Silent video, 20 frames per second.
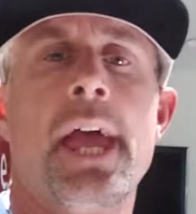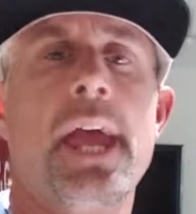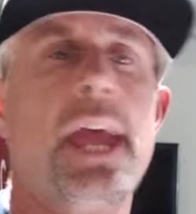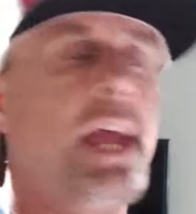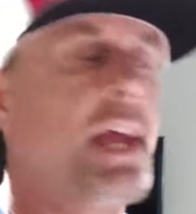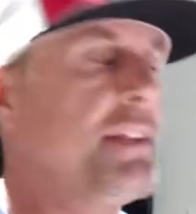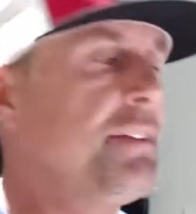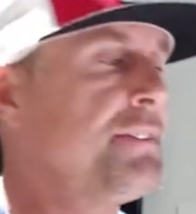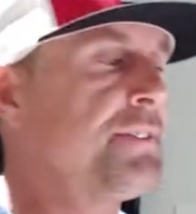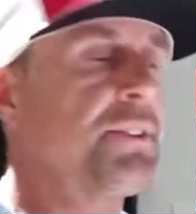
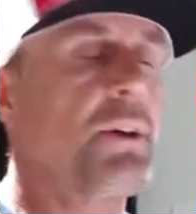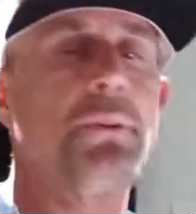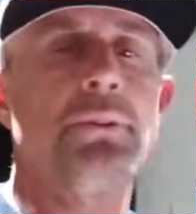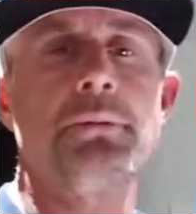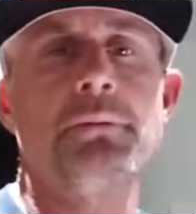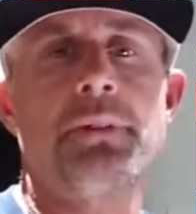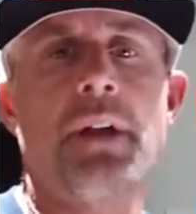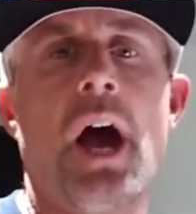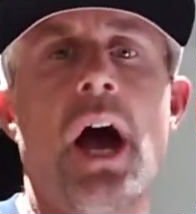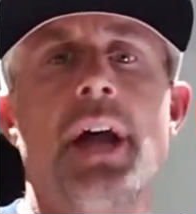And
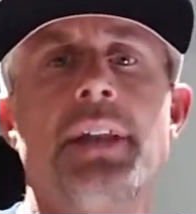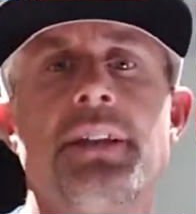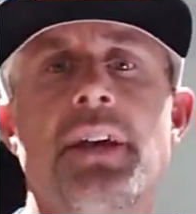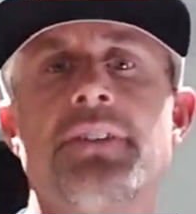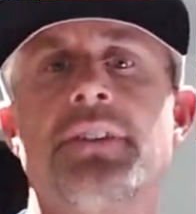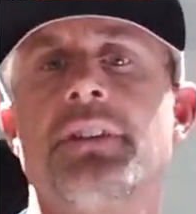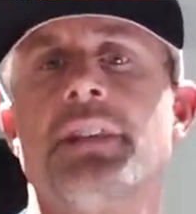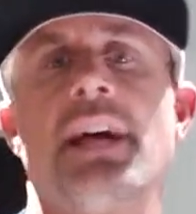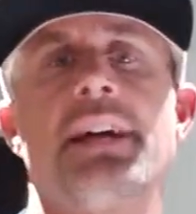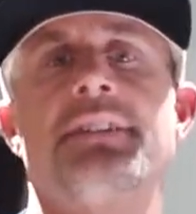so God
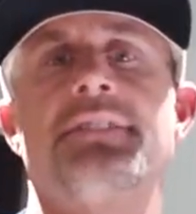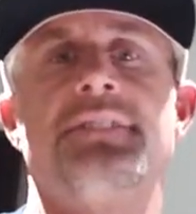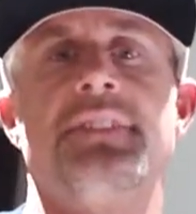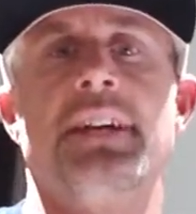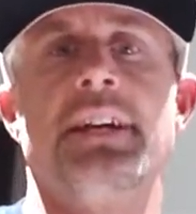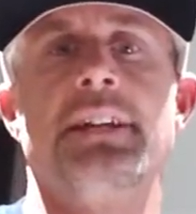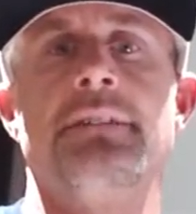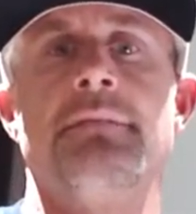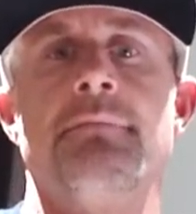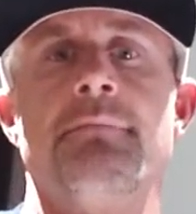doesn't like
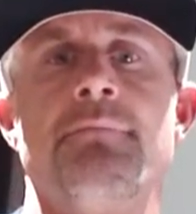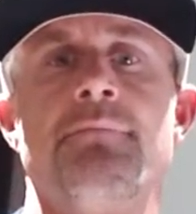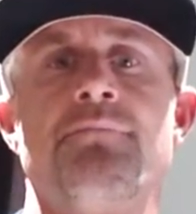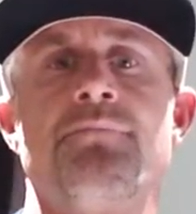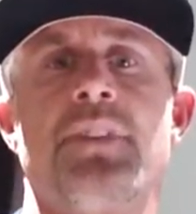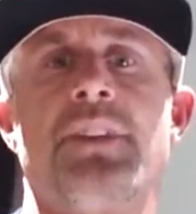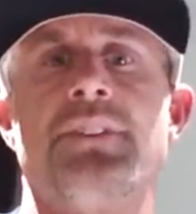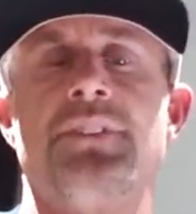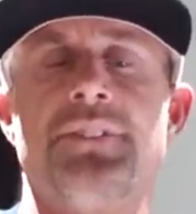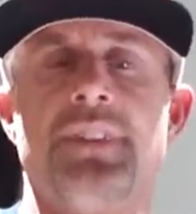sin.
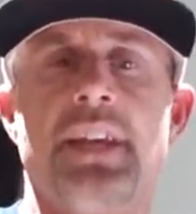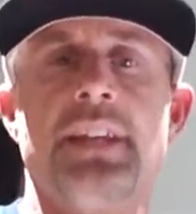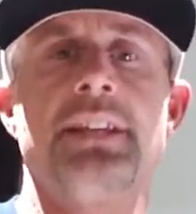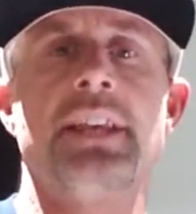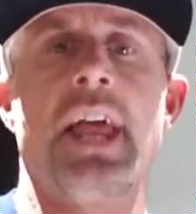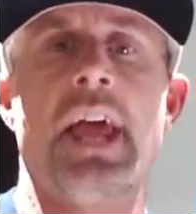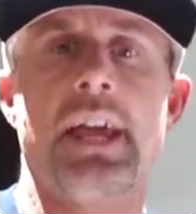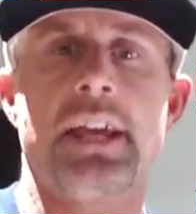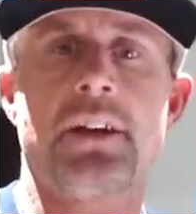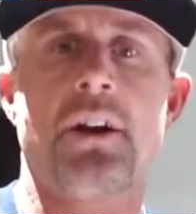
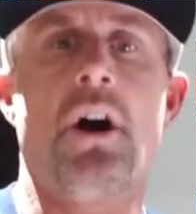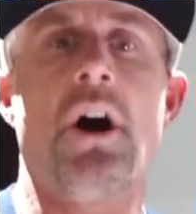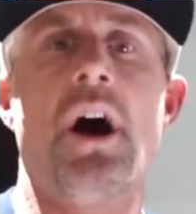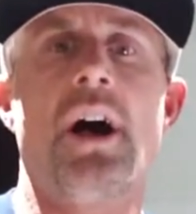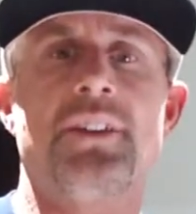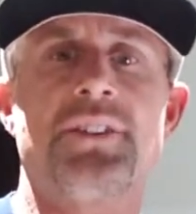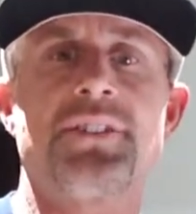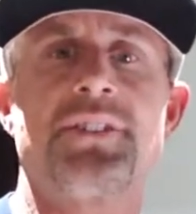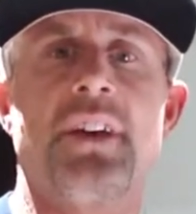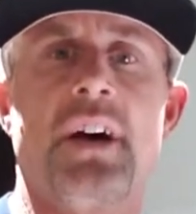Sin
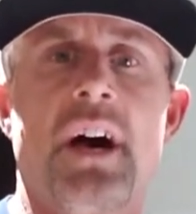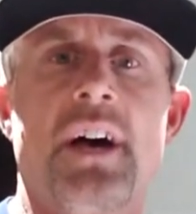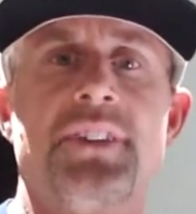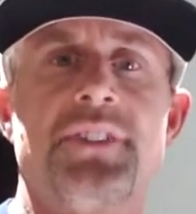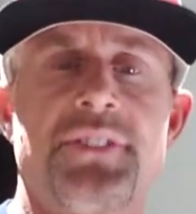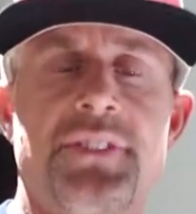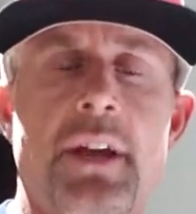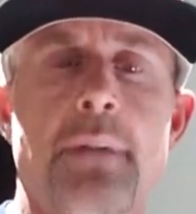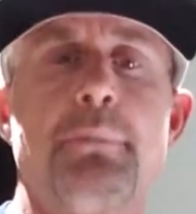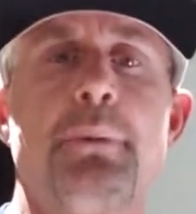costs
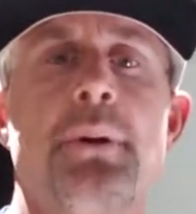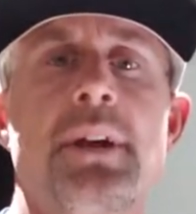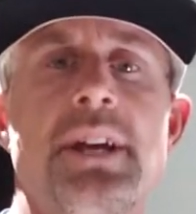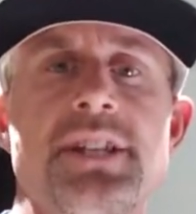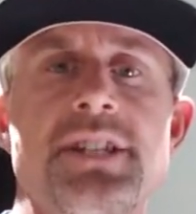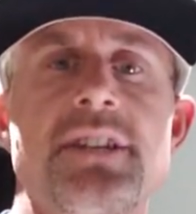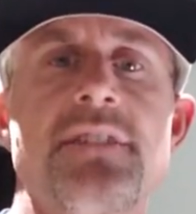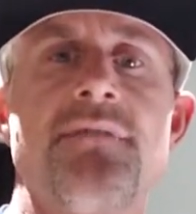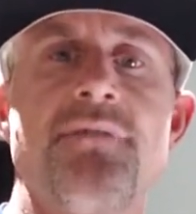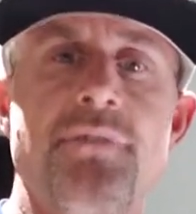us
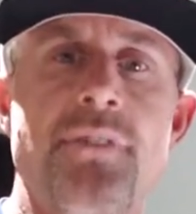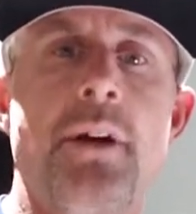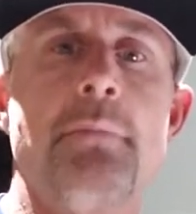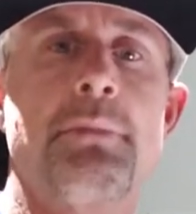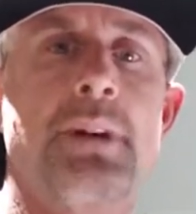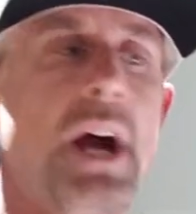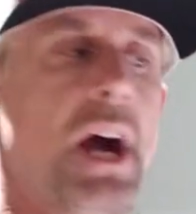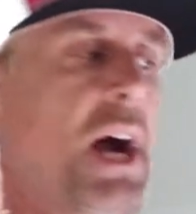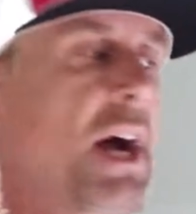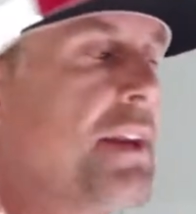separation
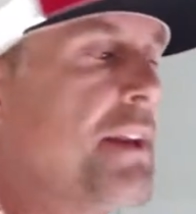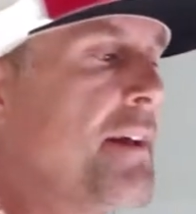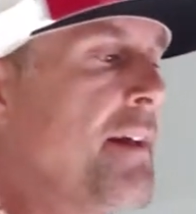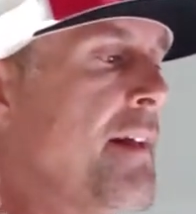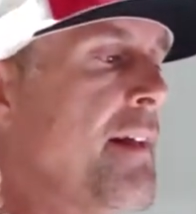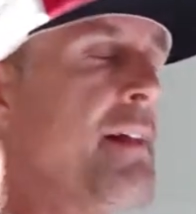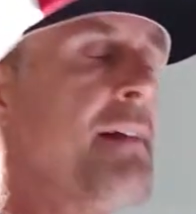from God.